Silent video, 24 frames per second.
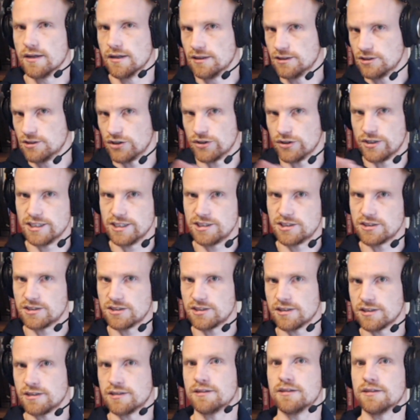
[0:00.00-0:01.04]
So this is
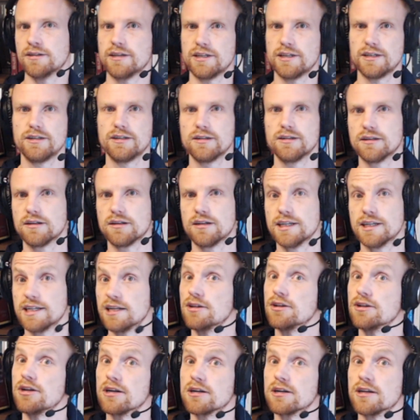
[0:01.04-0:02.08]
a little
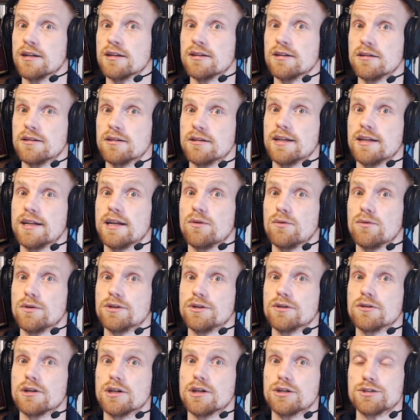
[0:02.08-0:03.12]
nugget that I want
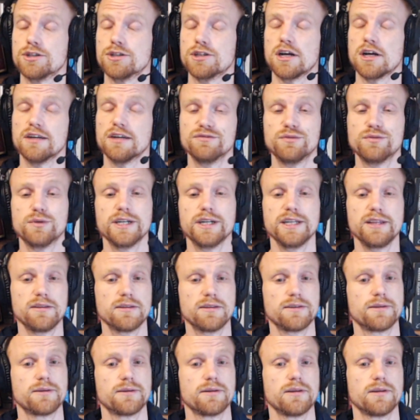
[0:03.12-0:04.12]
to close it off with.